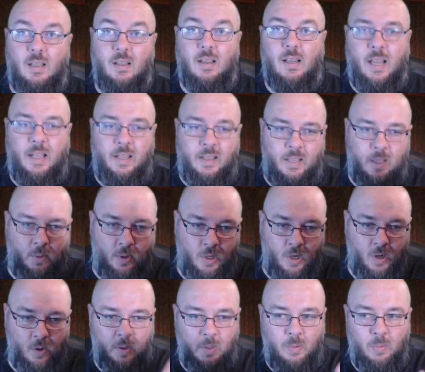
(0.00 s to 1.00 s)
and they were
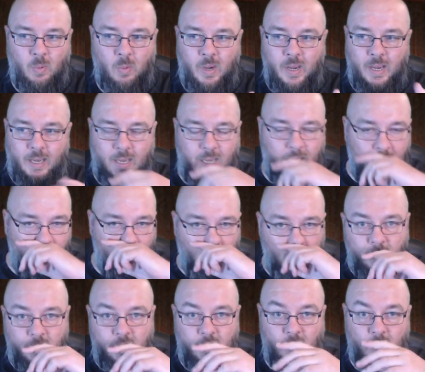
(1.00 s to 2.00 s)
going away, and
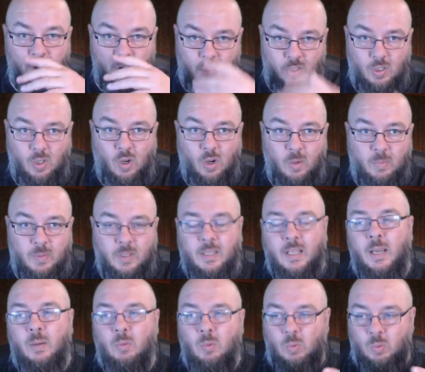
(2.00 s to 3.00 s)
Urizen stopped, and
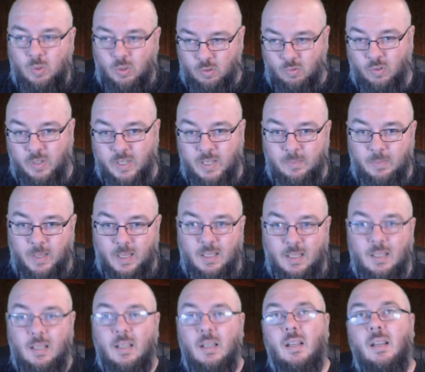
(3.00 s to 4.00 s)
they were all
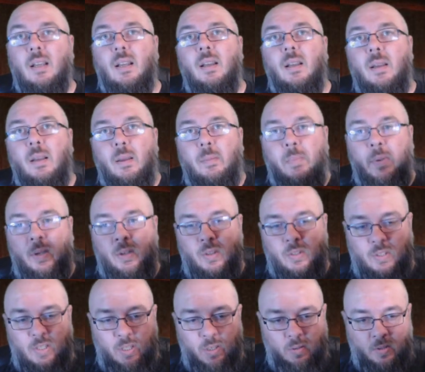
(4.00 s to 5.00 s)
screaming because
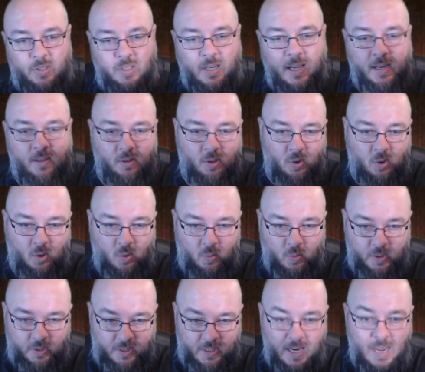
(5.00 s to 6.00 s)
the Urizen
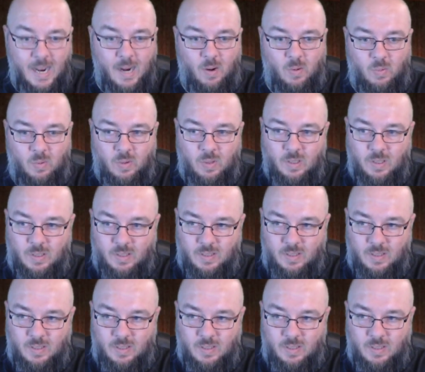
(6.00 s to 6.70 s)
was down,